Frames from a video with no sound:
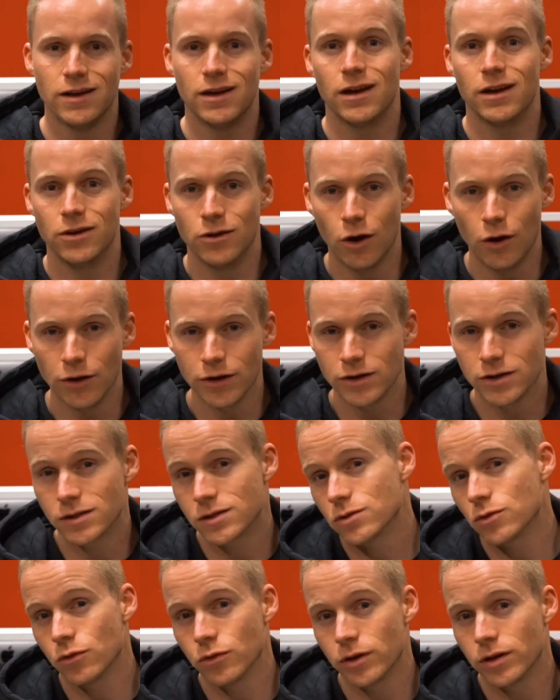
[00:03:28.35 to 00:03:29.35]
and not into
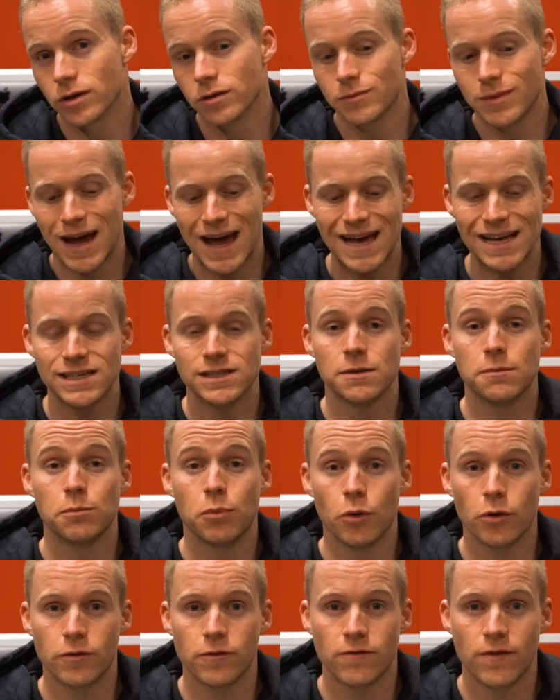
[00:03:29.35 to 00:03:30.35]
storing them as
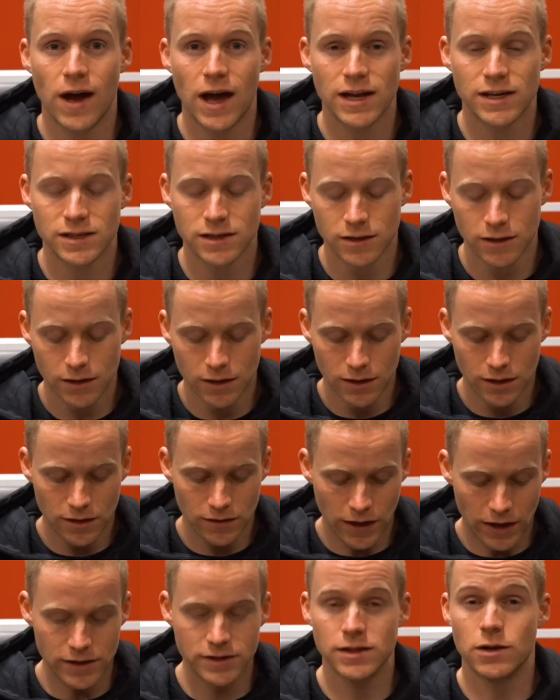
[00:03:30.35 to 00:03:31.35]
body fat.
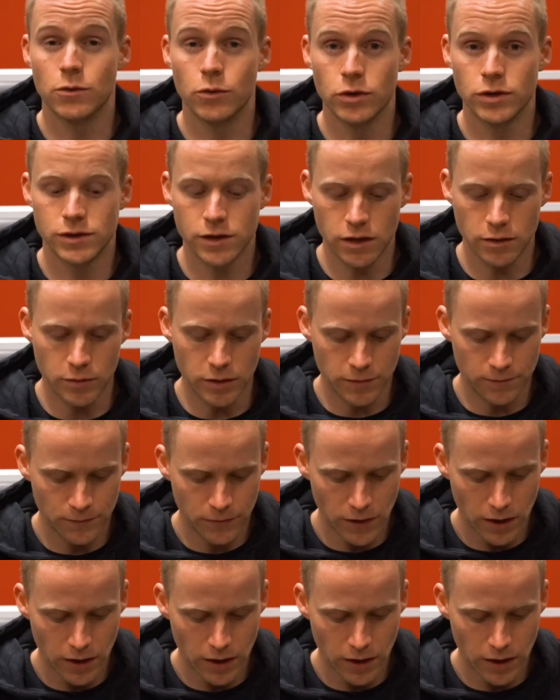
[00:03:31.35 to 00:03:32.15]
That is our worst enemy.